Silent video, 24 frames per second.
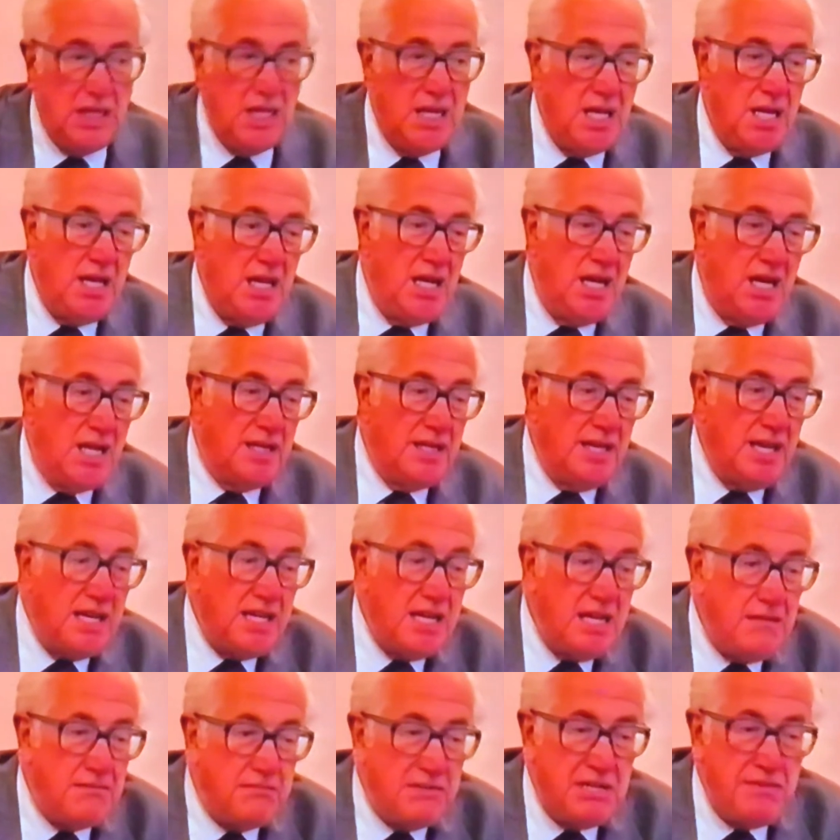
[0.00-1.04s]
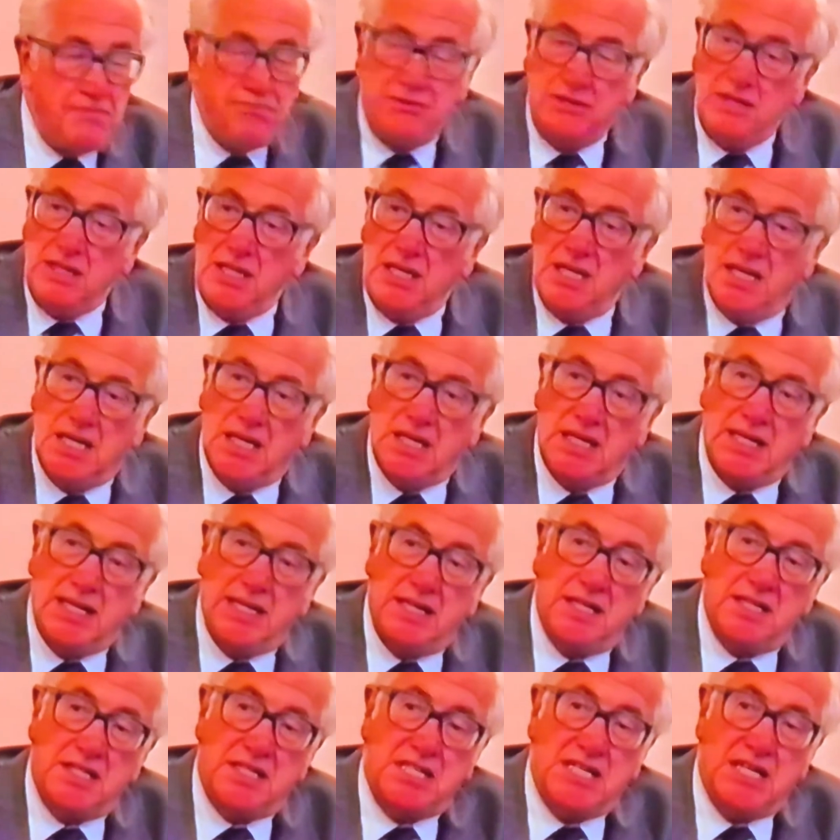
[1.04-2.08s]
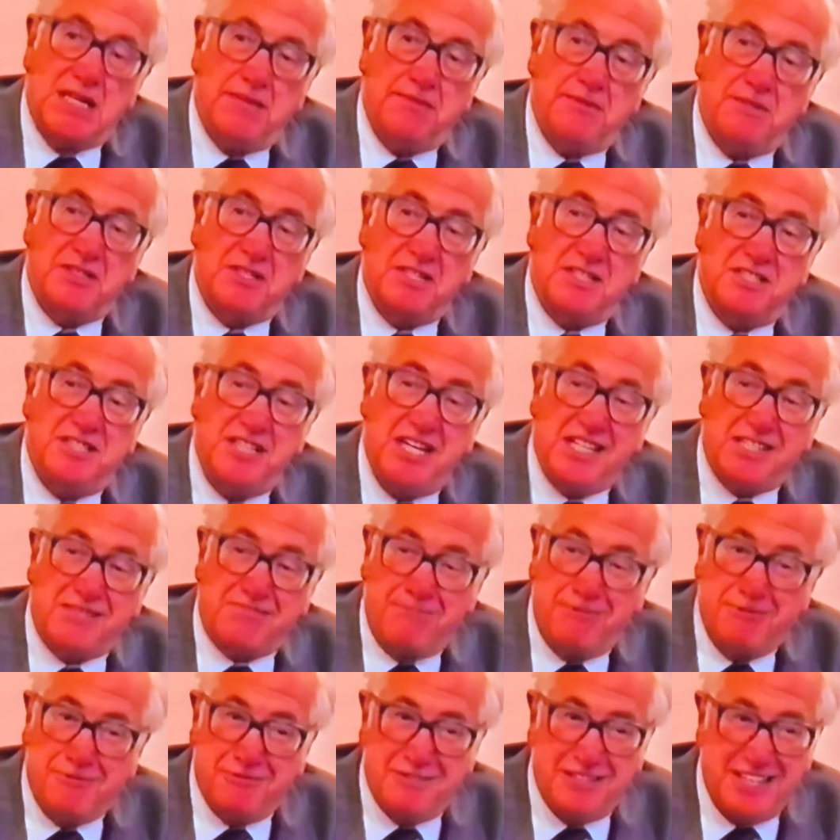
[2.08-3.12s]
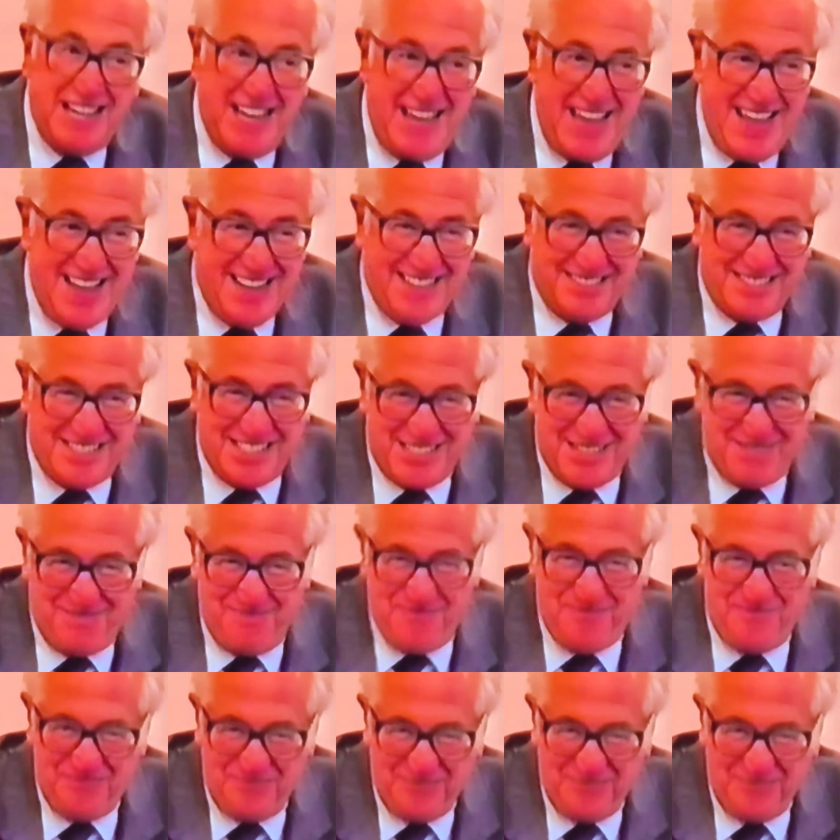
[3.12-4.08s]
And that hit me pretty hard at the time because I just bought a house.